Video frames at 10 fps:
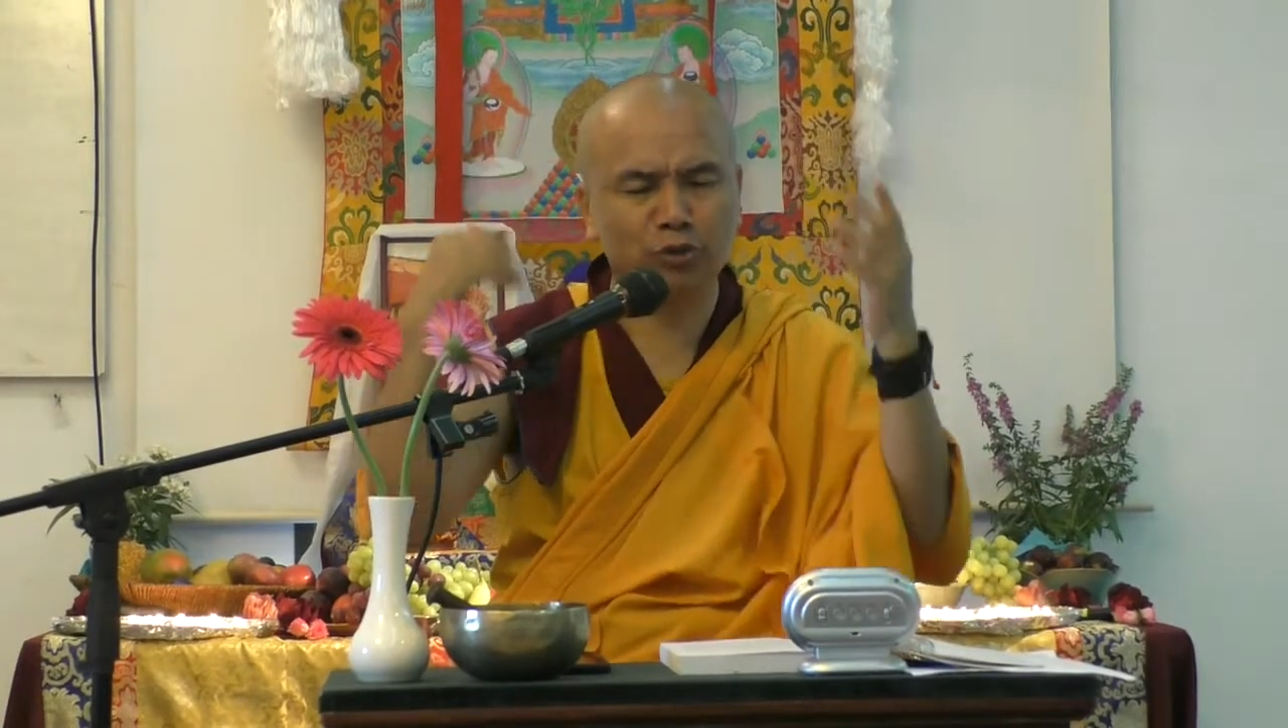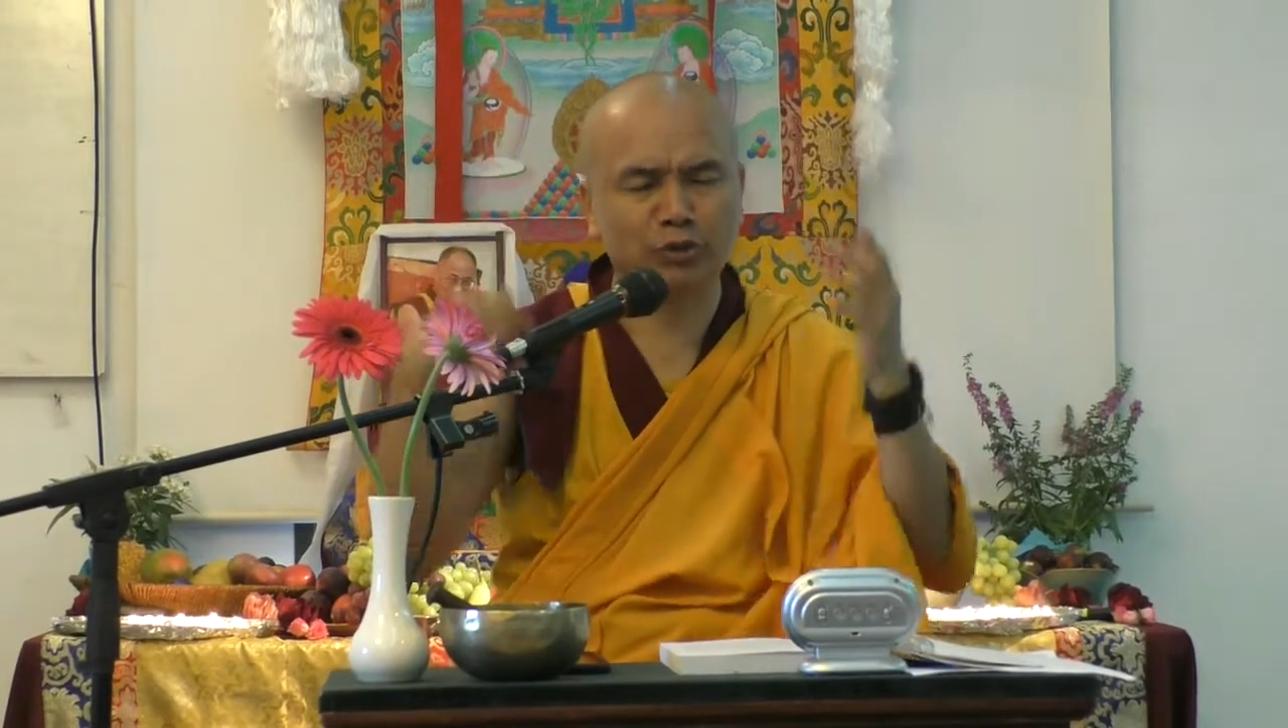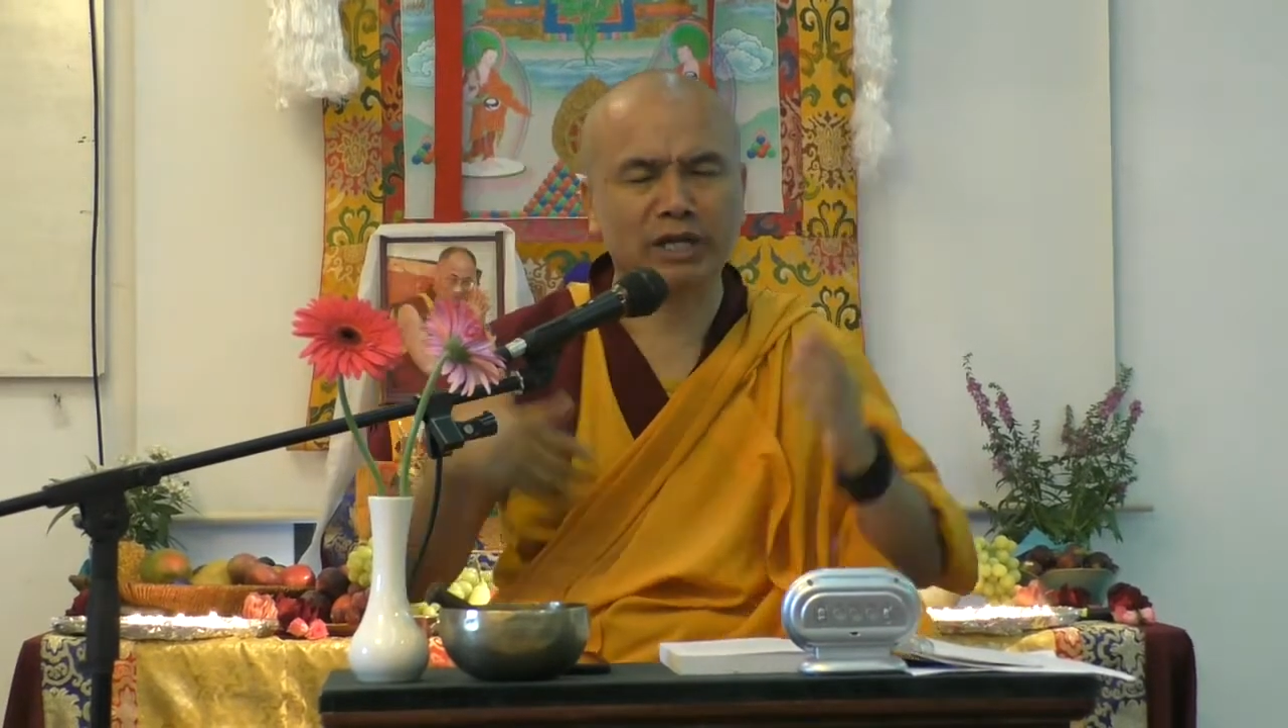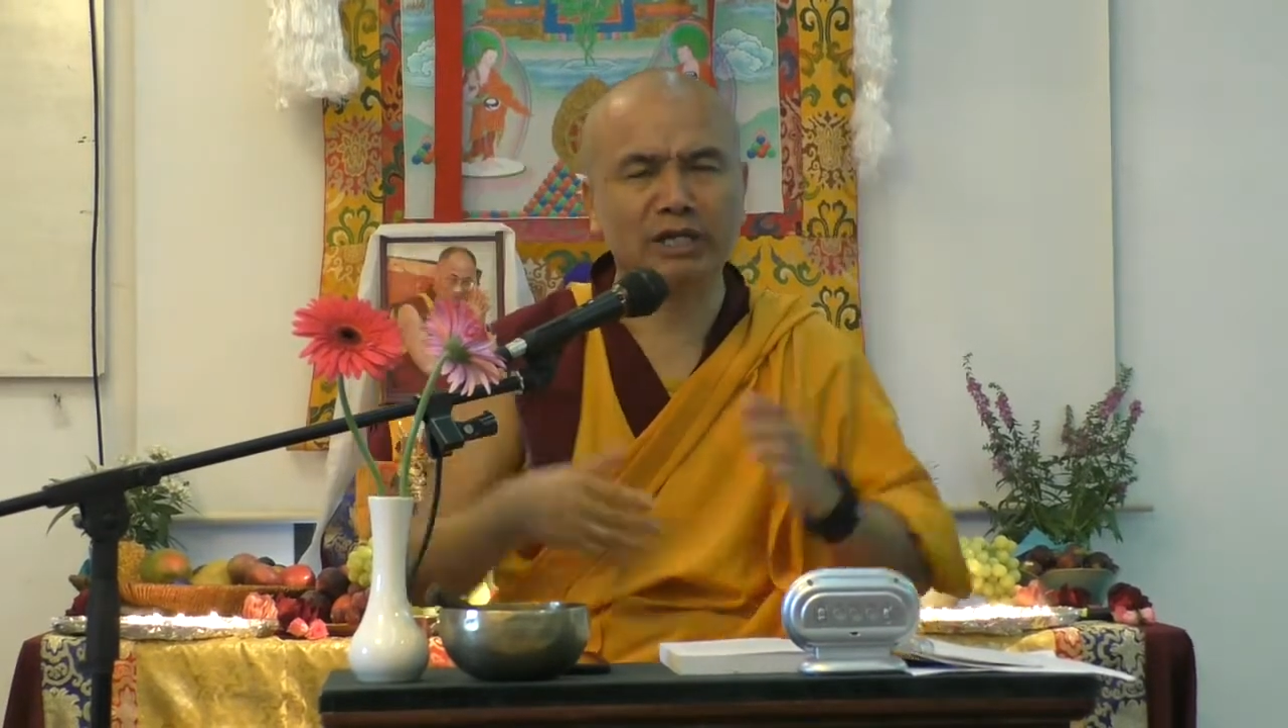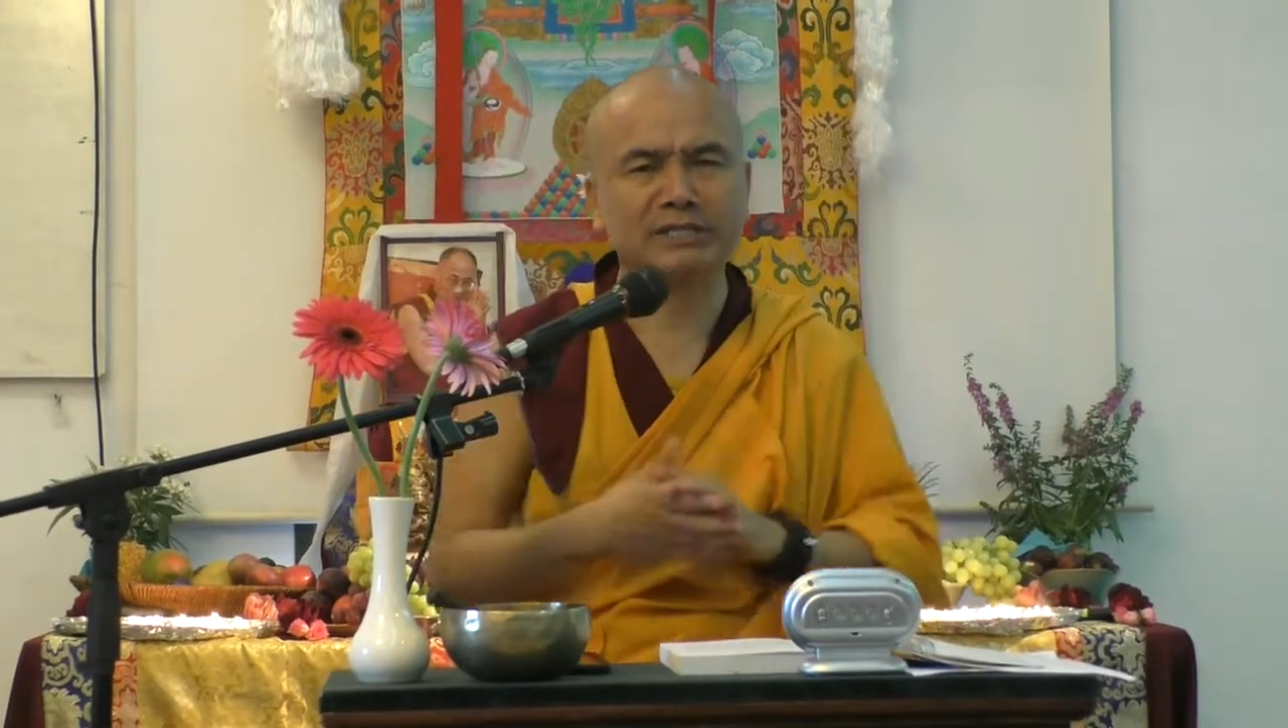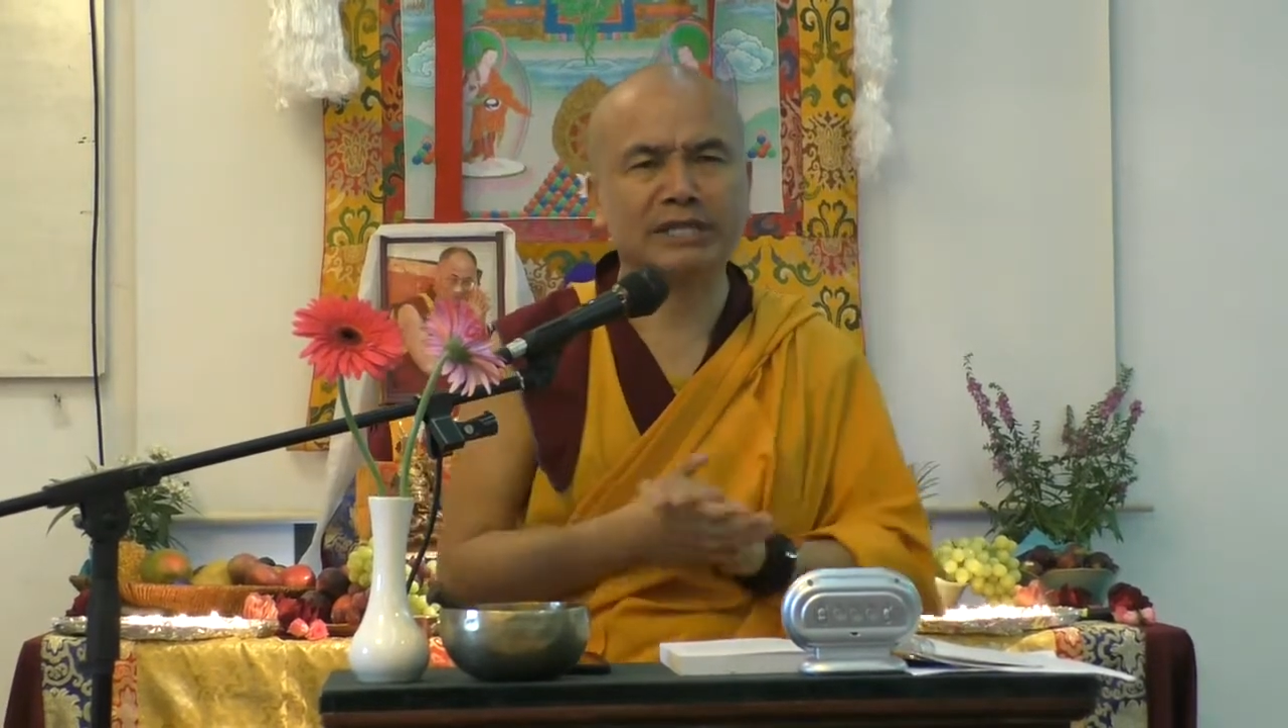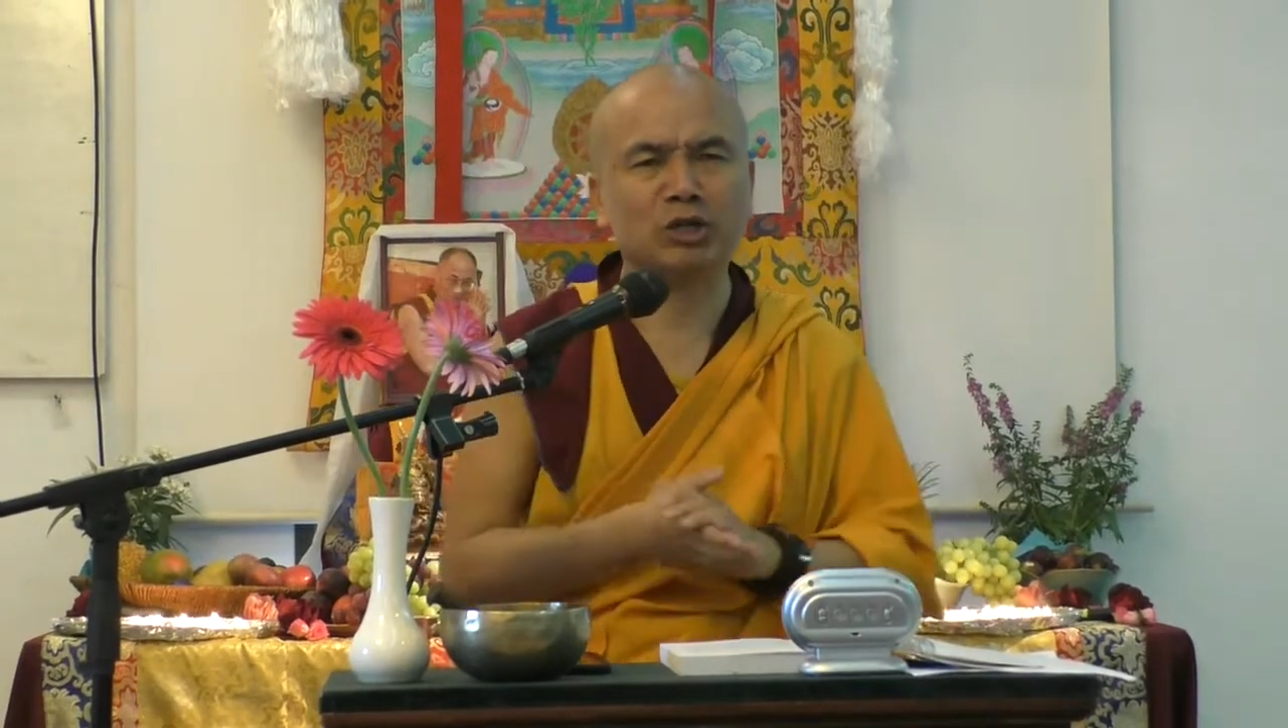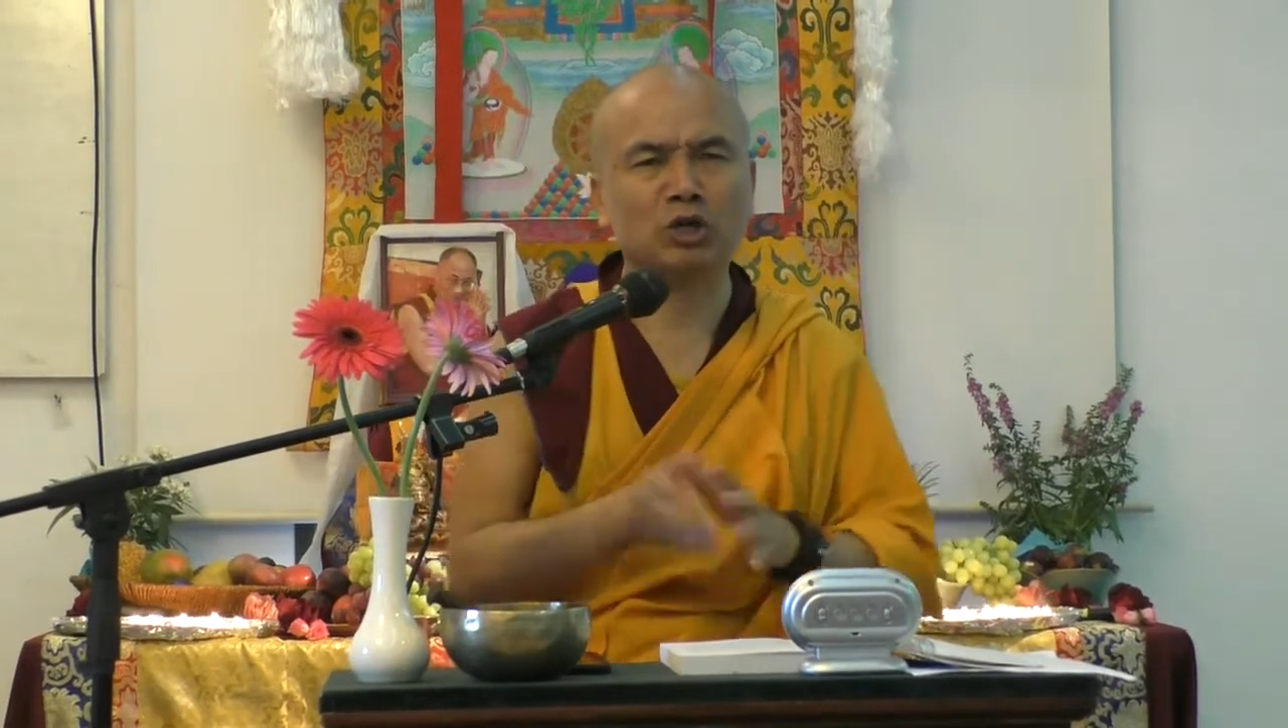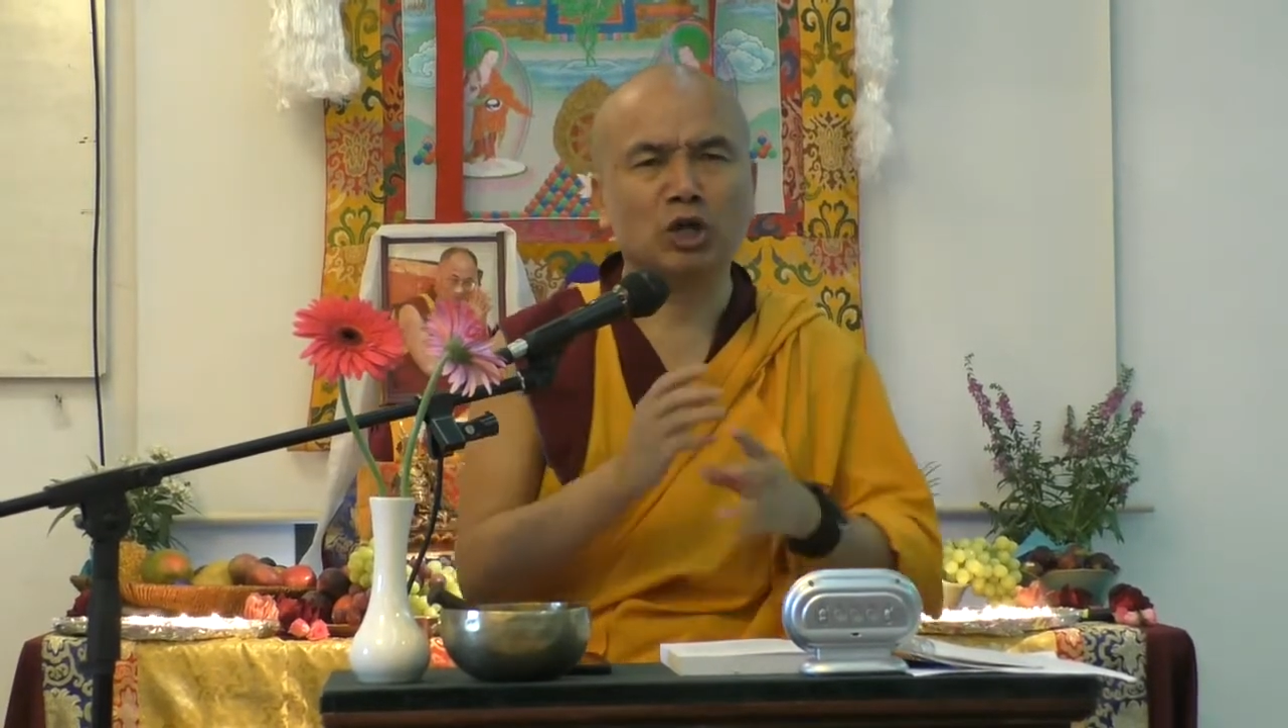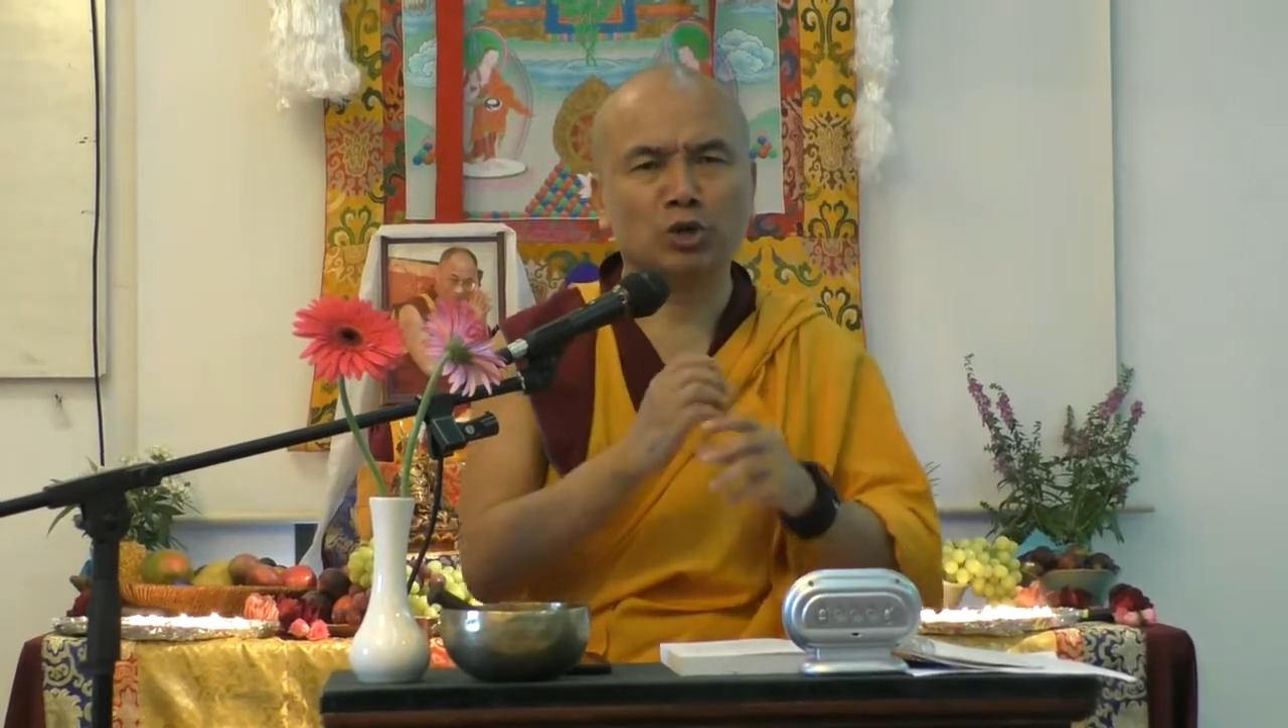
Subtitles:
realize that,